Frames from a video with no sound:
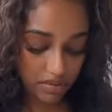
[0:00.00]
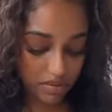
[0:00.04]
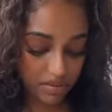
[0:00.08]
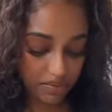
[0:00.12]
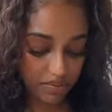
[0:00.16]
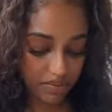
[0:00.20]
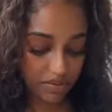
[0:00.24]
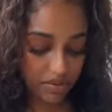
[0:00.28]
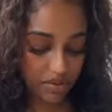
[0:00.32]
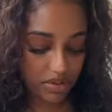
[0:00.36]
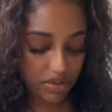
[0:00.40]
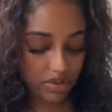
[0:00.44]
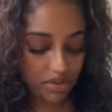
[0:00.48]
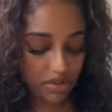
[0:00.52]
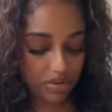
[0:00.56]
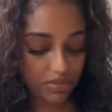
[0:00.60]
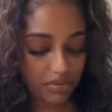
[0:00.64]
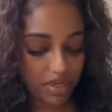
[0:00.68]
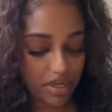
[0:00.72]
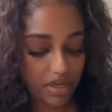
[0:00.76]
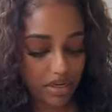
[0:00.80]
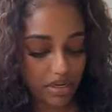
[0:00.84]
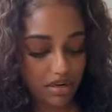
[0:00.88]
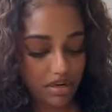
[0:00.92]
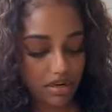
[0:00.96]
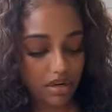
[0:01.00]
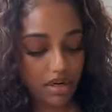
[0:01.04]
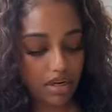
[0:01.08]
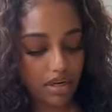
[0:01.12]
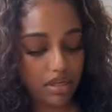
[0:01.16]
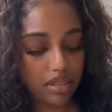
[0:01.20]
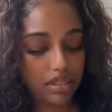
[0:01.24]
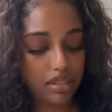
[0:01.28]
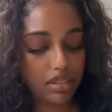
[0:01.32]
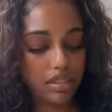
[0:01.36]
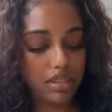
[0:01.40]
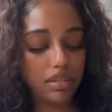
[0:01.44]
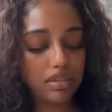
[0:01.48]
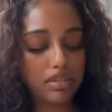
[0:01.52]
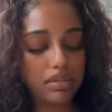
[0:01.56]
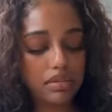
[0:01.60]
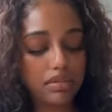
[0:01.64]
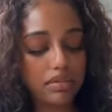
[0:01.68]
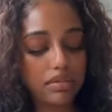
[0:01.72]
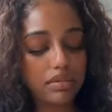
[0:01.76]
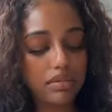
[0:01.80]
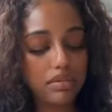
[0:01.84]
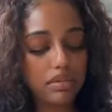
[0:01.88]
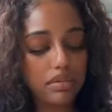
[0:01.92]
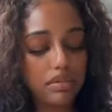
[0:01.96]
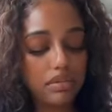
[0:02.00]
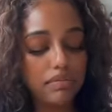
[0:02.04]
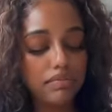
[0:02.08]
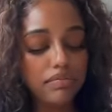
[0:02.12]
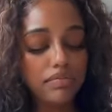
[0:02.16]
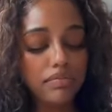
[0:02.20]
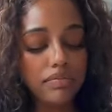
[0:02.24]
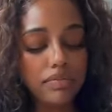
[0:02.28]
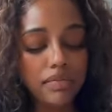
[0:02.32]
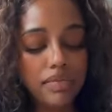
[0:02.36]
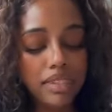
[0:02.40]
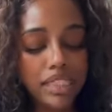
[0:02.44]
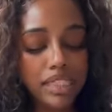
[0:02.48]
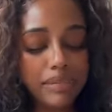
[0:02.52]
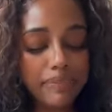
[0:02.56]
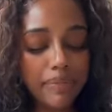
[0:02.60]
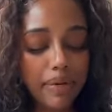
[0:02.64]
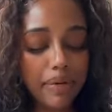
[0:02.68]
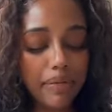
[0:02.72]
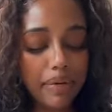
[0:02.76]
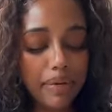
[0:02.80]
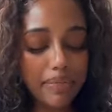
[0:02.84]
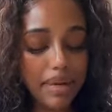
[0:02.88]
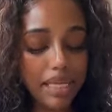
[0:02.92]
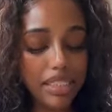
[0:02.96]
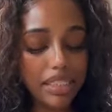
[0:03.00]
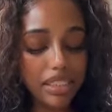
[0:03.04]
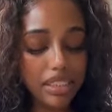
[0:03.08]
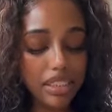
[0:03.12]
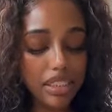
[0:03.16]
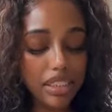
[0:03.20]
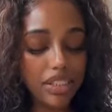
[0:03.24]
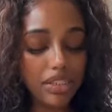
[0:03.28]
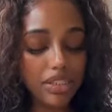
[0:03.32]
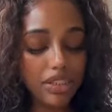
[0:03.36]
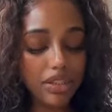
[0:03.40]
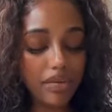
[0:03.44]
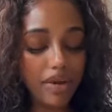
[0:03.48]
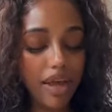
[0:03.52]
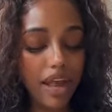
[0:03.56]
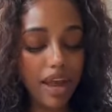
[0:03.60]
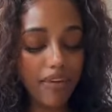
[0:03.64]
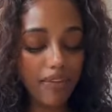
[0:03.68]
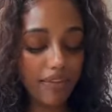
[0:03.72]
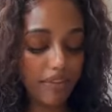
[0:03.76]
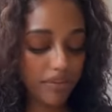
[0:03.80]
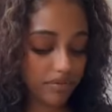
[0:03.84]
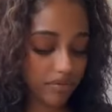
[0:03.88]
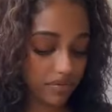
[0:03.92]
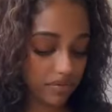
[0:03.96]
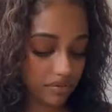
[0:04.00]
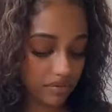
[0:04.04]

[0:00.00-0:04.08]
Oops, too many cards. Spirit, what messages do you have?